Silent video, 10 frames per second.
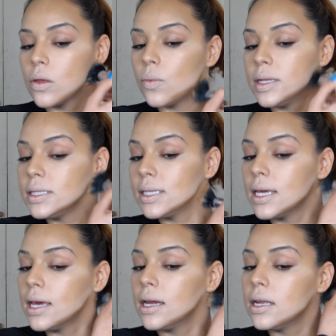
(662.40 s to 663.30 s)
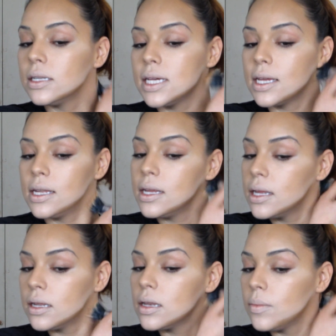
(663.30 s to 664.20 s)
Once again, taking
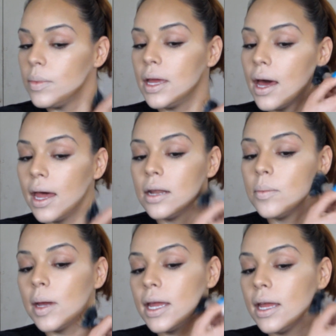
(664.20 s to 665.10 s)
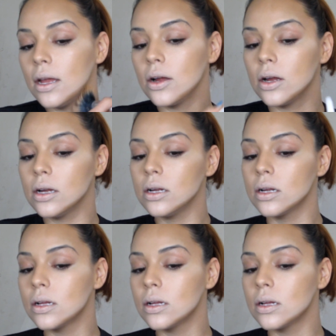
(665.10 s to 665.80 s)
it behind my ear